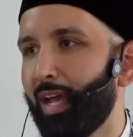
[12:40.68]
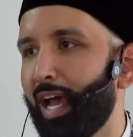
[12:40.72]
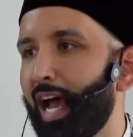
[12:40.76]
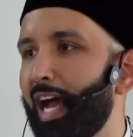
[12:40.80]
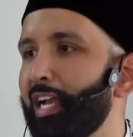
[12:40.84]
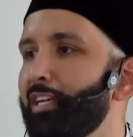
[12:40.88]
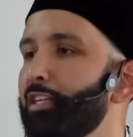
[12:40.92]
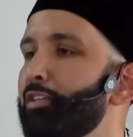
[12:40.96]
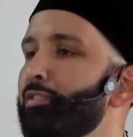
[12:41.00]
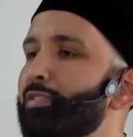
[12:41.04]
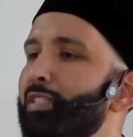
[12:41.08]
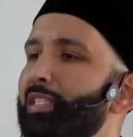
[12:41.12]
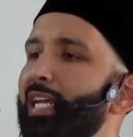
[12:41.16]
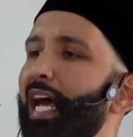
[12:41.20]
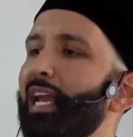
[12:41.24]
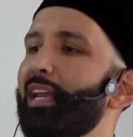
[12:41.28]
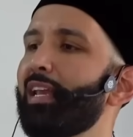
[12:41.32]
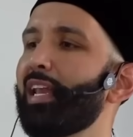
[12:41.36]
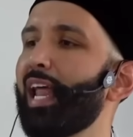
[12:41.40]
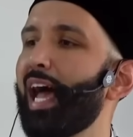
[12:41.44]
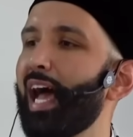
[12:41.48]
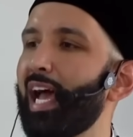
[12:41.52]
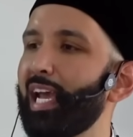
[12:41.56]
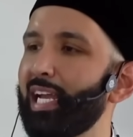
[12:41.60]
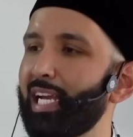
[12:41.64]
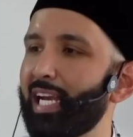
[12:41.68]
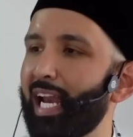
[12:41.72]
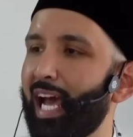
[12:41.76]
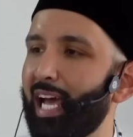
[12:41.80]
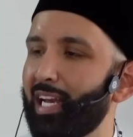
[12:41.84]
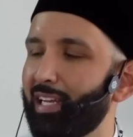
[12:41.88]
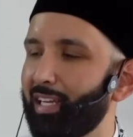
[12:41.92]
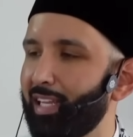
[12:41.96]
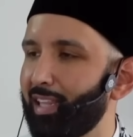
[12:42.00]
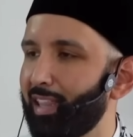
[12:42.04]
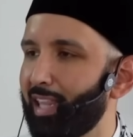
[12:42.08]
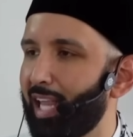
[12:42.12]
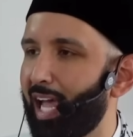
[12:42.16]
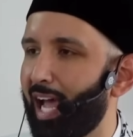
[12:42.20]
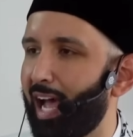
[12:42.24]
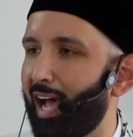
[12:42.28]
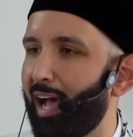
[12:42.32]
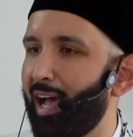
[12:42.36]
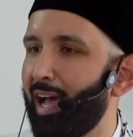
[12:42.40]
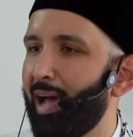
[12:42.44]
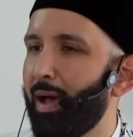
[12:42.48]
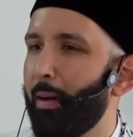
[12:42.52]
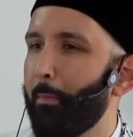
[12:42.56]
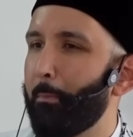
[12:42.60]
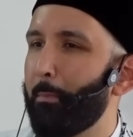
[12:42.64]
and you said La ilaha illallah,
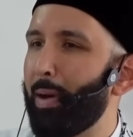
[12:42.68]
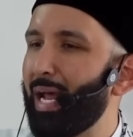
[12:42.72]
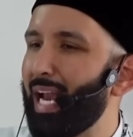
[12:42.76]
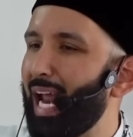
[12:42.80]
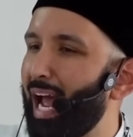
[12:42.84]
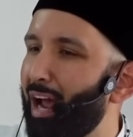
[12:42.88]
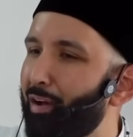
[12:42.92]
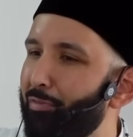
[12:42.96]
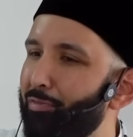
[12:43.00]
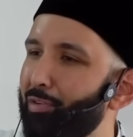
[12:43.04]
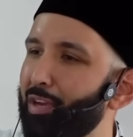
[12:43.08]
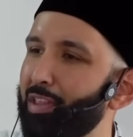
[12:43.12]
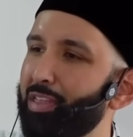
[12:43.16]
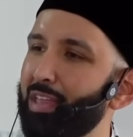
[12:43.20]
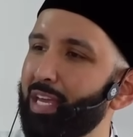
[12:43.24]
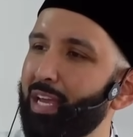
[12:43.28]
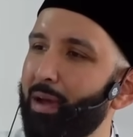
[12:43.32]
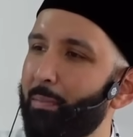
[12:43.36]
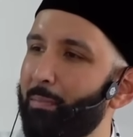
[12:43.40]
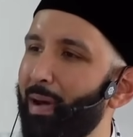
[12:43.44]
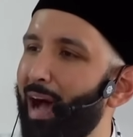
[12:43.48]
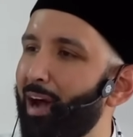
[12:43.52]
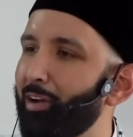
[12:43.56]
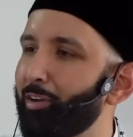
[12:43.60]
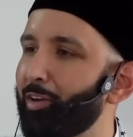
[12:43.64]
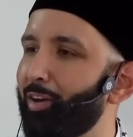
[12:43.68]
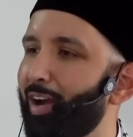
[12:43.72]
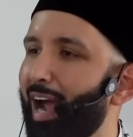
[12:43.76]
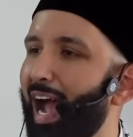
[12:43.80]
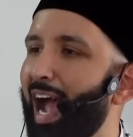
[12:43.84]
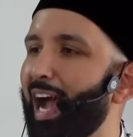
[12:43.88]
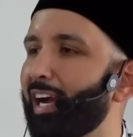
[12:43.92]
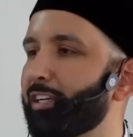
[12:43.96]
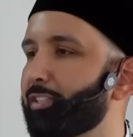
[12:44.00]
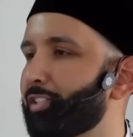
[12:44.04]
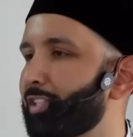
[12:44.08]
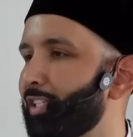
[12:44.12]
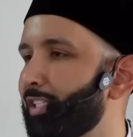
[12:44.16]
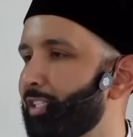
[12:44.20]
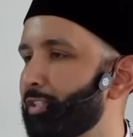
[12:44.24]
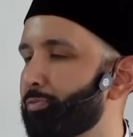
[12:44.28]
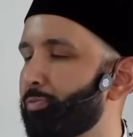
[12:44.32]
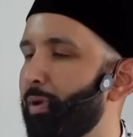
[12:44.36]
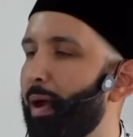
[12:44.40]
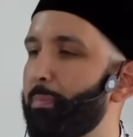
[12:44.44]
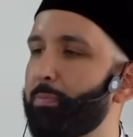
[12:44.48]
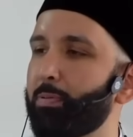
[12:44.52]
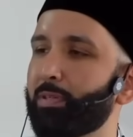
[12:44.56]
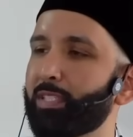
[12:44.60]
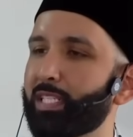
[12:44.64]
but everything about your actions
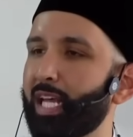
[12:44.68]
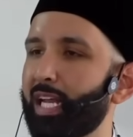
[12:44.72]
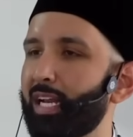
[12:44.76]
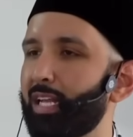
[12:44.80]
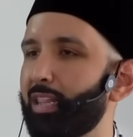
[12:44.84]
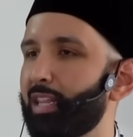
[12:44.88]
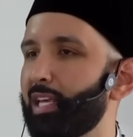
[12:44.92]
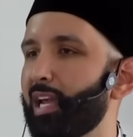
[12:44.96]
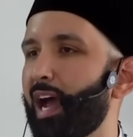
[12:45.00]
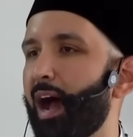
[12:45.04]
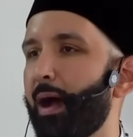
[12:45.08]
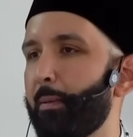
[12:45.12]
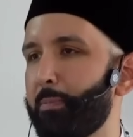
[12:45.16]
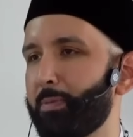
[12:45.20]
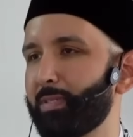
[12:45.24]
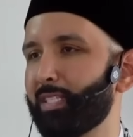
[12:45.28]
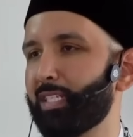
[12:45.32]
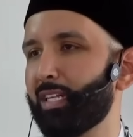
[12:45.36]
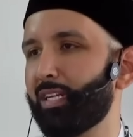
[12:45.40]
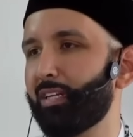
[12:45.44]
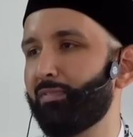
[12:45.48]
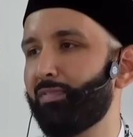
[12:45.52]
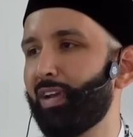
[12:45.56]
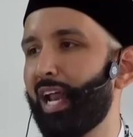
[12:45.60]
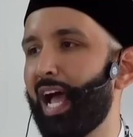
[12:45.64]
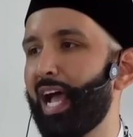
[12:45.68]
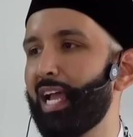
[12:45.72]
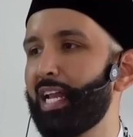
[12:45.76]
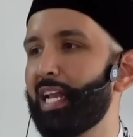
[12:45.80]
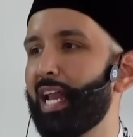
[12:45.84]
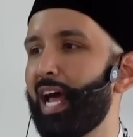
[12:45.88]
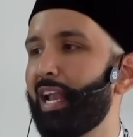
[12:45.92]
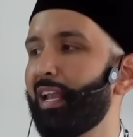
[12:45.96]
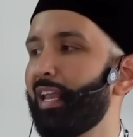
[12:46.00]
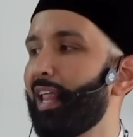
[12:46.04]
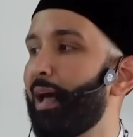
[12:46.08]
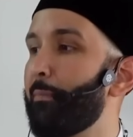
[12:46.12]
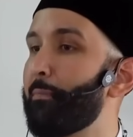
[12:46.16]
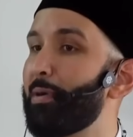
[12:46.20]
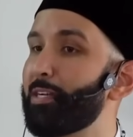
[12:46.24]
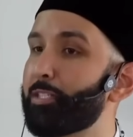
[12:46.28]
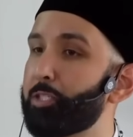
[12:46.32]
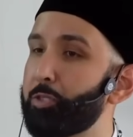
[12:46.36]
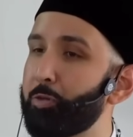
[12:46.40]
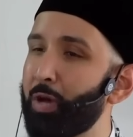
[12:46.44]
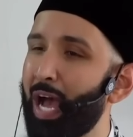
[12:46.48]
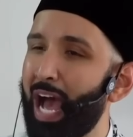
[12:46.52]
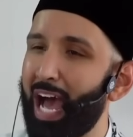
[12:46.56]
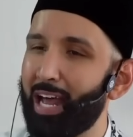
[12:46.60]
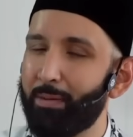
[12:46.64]
represented the opposite of La ilaha illallah, but
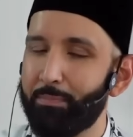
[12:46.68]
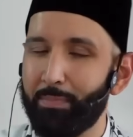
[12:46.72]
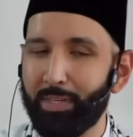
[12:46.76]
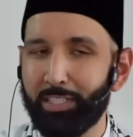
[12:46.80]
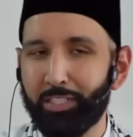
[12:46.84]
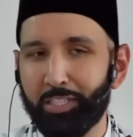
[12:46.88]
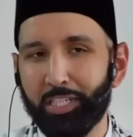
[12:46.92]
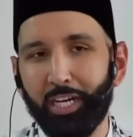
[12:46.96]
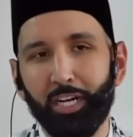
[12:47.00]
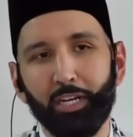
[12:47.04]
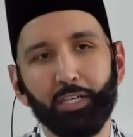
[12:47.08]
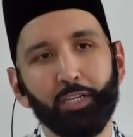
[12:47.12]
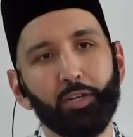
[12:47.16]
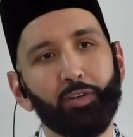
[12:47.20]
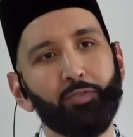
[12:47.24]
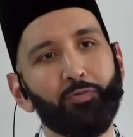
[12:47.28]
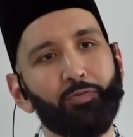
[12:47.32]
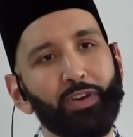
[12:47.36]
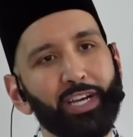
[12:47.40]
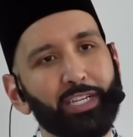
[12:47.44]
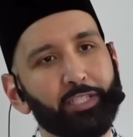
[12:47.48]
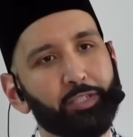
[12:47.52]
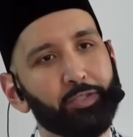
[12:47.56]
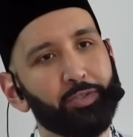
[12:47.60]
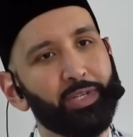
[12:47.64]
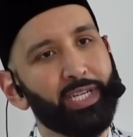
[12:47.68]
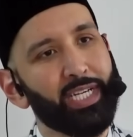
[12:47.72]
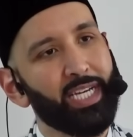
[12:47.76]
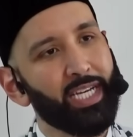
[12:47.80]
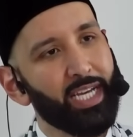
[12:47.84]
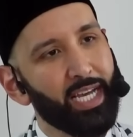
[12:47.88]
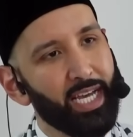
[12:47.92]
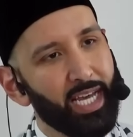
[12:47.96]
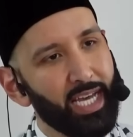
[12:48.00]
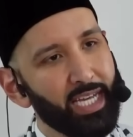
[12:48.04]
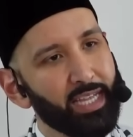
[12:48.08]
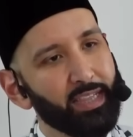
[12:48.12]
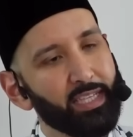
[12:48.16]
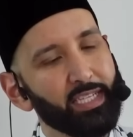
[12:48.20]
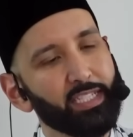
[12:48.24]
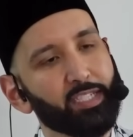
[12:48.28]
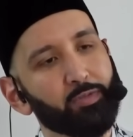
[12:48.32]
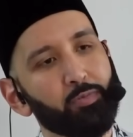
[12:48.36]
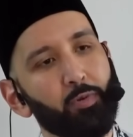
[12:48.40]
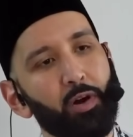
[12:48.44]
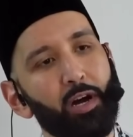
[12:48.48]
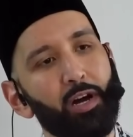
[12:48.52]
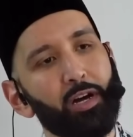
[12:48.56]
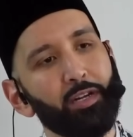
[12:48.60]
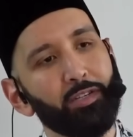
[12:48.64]
you had material victory in
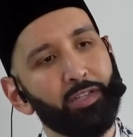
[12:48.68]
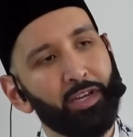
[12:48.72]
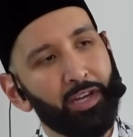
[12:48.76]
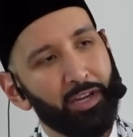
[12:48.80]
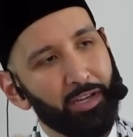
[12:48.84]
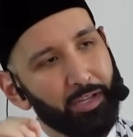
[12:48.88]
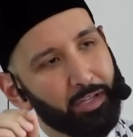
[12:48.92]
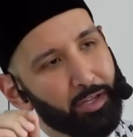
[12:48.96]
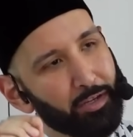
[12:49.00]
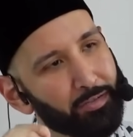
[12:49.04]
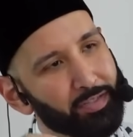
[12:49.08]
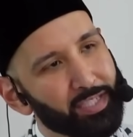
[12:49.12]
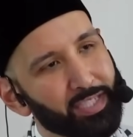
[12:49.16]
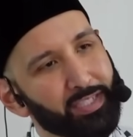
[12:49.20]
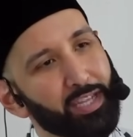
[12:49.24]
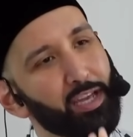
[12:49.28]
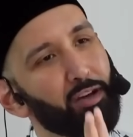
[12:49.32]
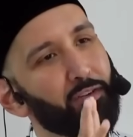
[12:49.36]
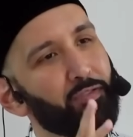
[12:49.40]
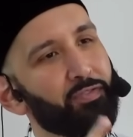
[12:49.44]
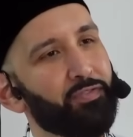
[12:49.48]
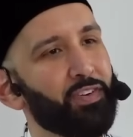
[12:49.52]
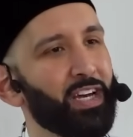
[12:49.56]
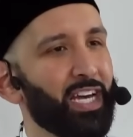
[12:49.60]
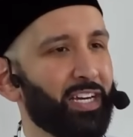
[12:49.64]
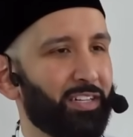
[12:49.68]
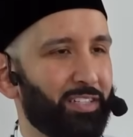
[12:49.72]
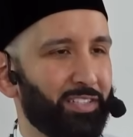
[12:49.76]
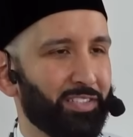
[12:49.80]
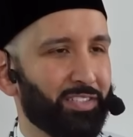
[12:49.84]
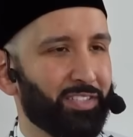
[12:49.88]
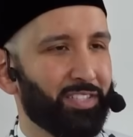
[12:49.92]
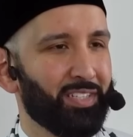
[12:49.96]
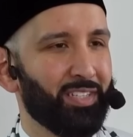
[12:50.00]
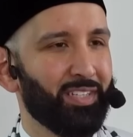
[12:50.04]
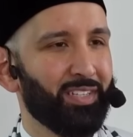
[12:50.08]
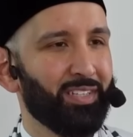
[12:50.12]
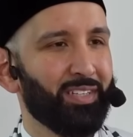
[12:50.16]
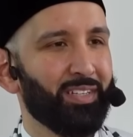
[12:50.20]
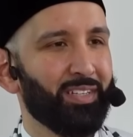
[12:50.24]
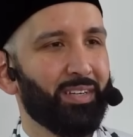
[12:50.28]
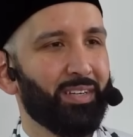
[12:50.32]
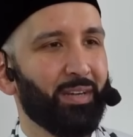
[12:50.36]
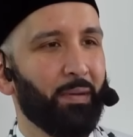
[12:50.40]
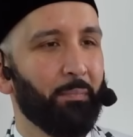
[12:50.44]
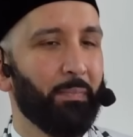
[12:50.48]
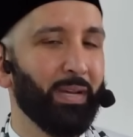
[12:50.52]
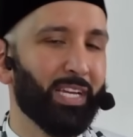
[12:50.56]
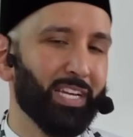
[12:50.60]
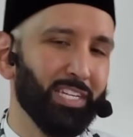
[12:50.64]
this world, you still failed,
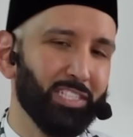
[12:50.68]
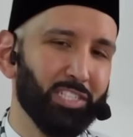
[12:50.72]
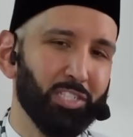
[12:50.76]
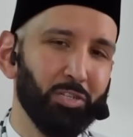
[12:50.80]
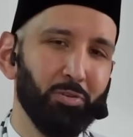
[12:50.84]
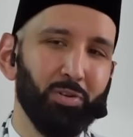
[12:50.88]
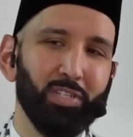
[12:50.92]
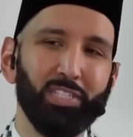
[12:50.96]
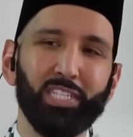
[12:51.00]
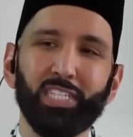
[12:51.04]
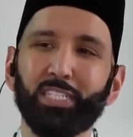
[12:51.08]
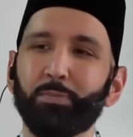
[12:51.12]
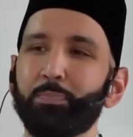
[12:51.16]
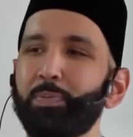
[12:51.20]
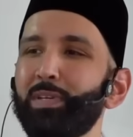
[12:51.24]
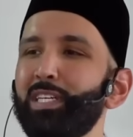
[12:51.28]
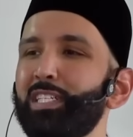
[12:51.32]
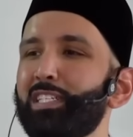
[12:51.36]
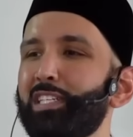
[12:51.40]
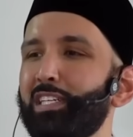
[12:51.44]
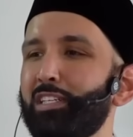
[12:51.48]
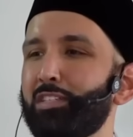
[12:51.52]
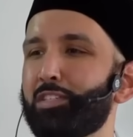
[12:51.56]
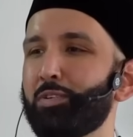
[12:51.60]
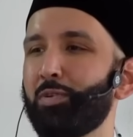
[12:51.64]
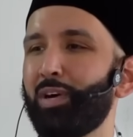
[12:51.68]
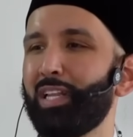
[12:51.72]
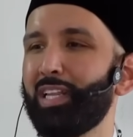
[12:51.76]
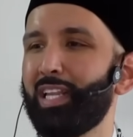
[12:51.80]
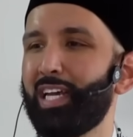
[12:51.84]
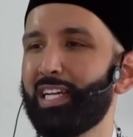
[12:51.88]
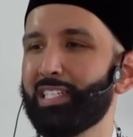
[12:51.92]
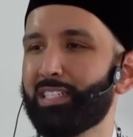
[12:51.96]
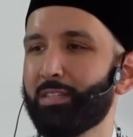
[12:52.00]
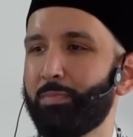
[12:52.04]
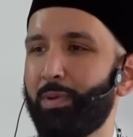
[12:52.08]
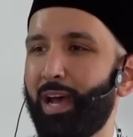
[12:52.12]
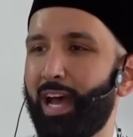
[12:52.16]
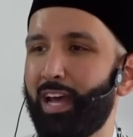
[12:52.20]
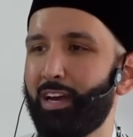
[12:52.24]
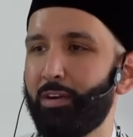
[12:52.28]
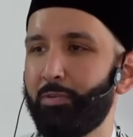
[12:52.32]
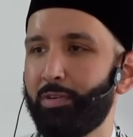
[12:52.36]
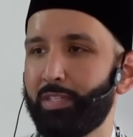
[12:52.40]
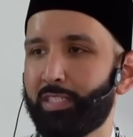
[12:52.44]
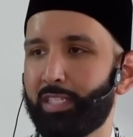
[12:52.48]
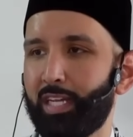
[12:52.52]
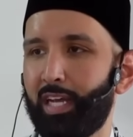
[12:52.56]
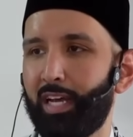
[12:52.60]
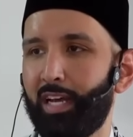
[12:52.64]
because you were displeasing to Allah
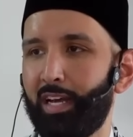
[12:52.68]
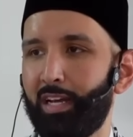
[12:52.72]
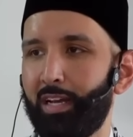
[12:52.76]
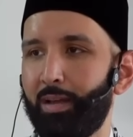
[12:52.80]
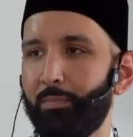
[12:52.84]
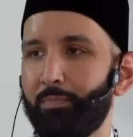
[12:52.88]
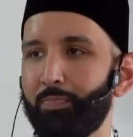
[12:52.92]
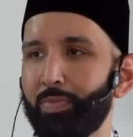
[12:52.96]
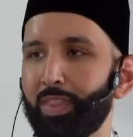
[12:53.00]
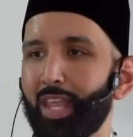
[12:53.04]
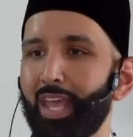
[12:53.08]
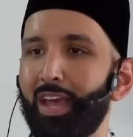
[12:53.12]
subhanahu wa ta'ala.